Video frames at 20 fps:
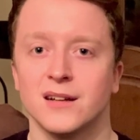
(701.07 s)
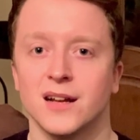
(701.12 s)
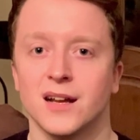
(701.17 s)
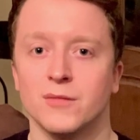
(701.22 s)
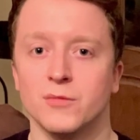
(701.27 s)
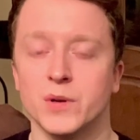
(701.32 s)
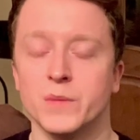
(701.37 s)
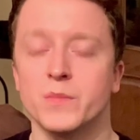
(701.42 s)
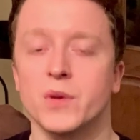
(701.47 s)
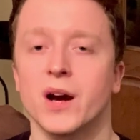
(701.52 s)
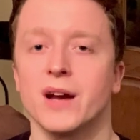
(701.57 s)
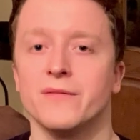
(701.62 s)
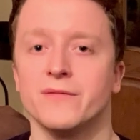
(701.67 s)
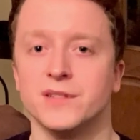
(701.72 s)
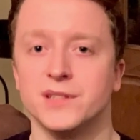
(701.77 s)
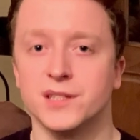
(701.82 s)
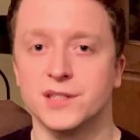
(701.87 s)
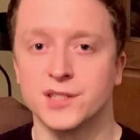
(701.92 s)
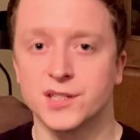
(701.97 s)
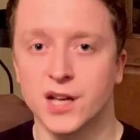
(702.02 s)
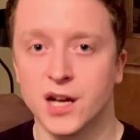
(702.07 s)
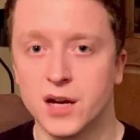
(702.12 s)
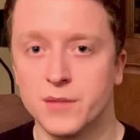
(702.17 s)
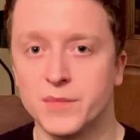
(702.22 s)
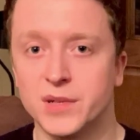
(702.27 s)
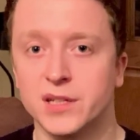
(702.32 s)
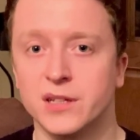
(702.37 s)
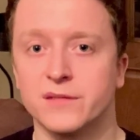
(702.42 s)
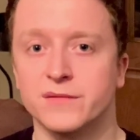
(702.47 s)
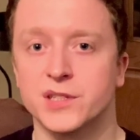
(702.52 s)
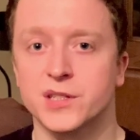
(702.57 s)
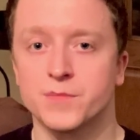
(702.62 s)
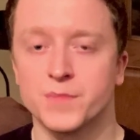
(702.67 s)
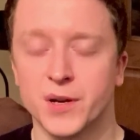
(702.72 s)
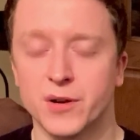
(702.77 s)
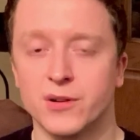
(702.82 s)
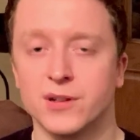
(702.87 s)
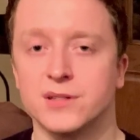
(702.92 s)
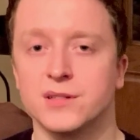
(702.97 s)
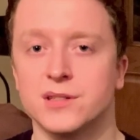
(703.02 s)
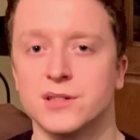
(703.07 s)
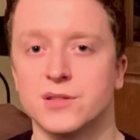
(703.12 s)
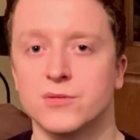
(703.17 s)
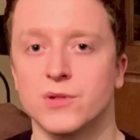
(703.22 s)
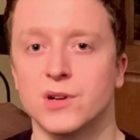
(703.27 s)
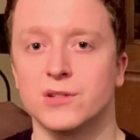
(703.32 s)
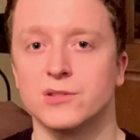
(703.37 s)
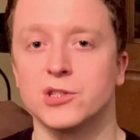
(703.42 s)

And we pray for discernment of spirits as well,